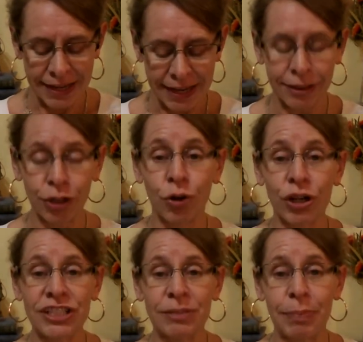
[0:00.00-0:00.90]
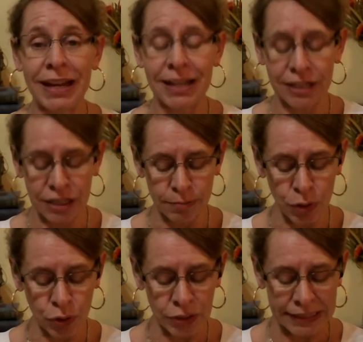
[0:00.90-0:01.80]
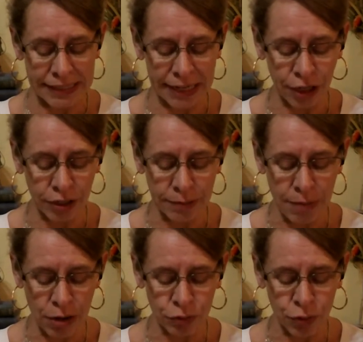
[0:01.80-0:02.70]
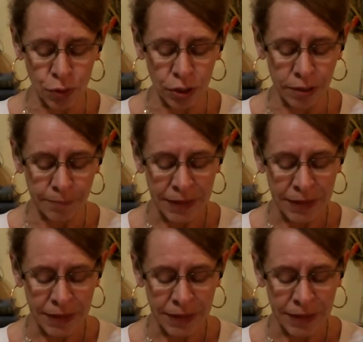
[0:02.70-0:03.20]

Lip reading: And the Lord spake unto Moses and Aaron in Mount Hor,